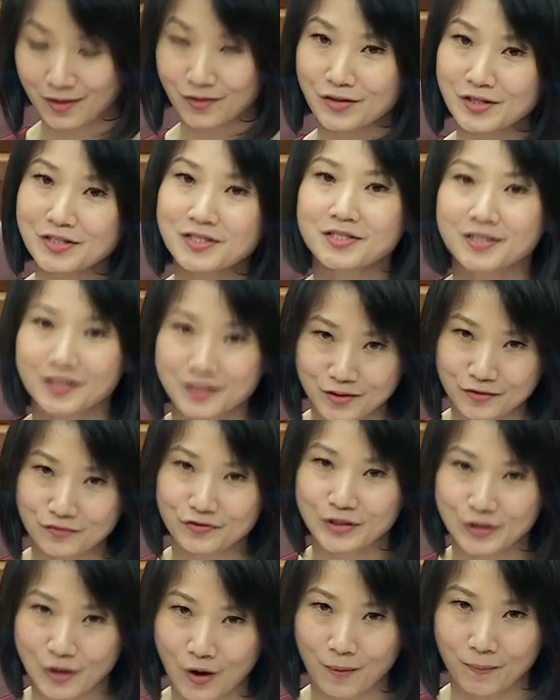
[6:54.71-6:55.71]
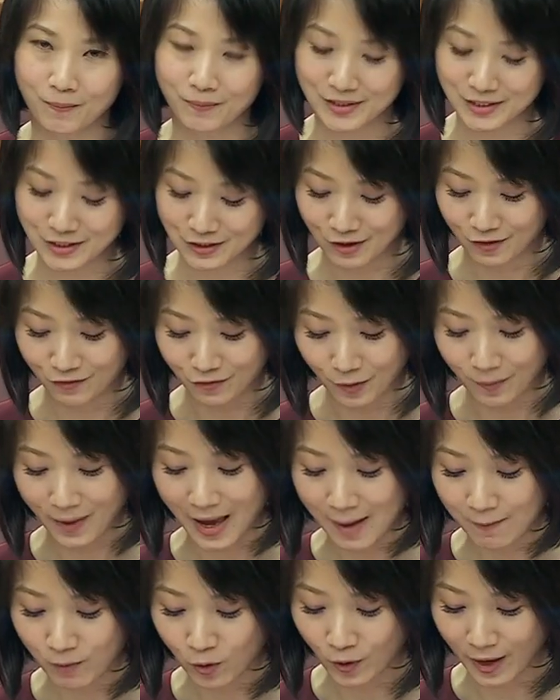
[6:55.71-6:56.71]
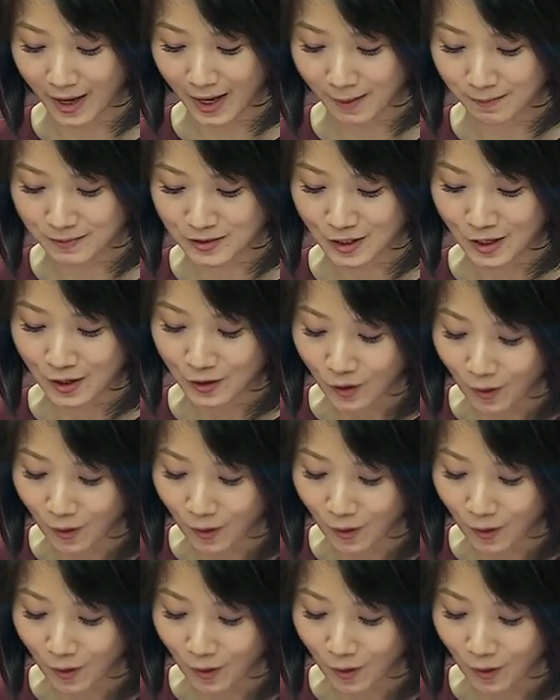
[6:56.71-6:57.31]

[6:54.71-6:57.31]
This is a different COMPASS from MOM's